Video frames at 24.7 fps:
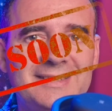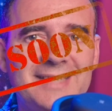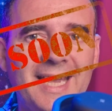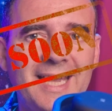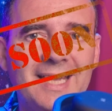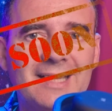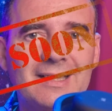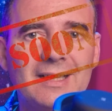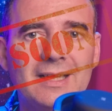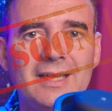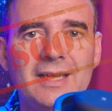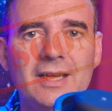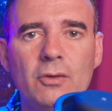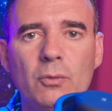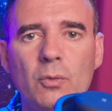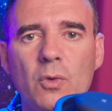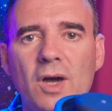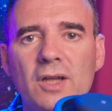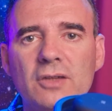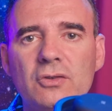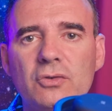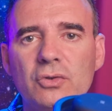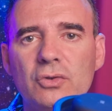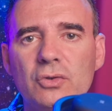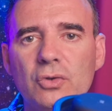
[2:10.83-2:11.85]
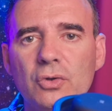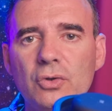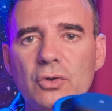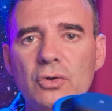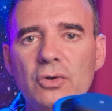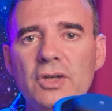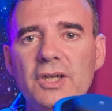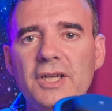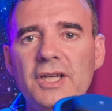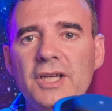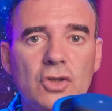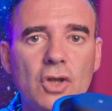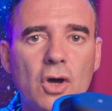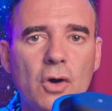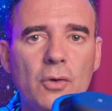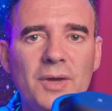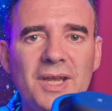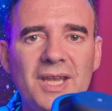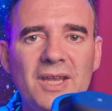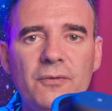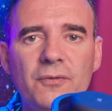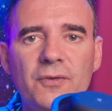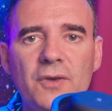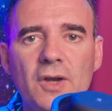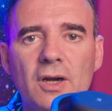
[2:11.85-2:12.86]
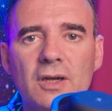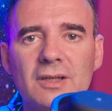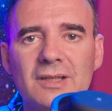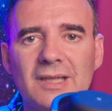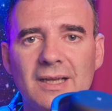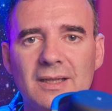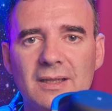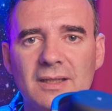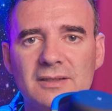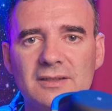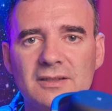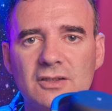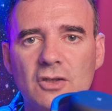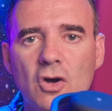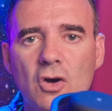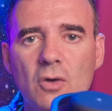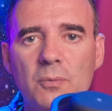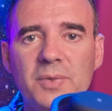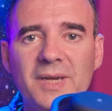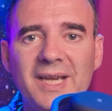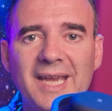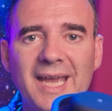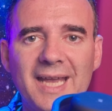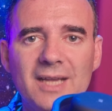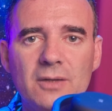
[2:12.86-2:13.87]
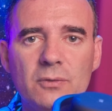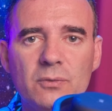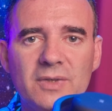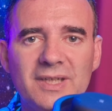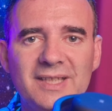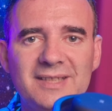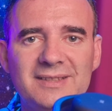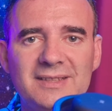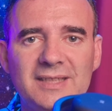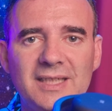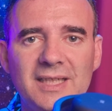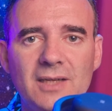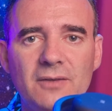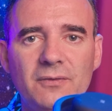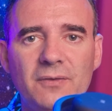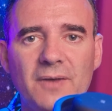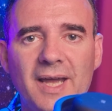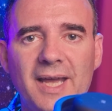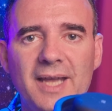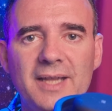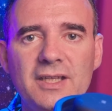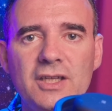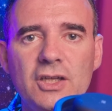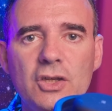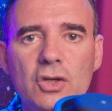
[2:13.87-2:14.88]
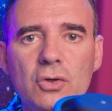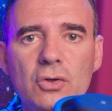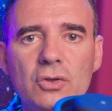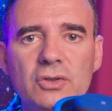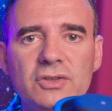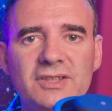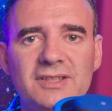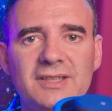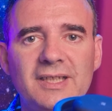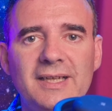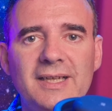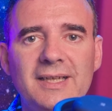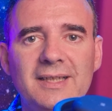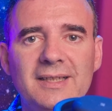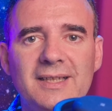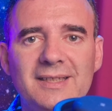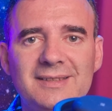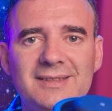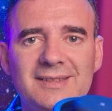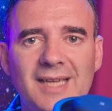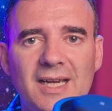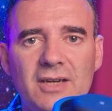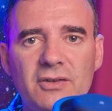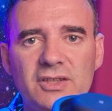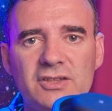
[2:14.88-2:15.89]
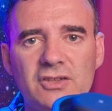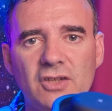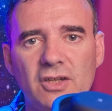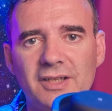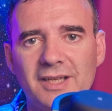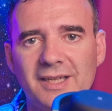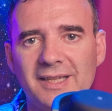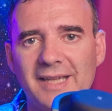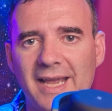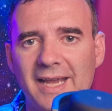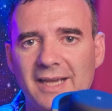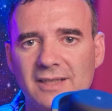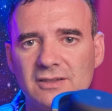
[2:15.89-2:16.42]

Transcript: exactly what to do to know if your telescope can receive and use the Starizona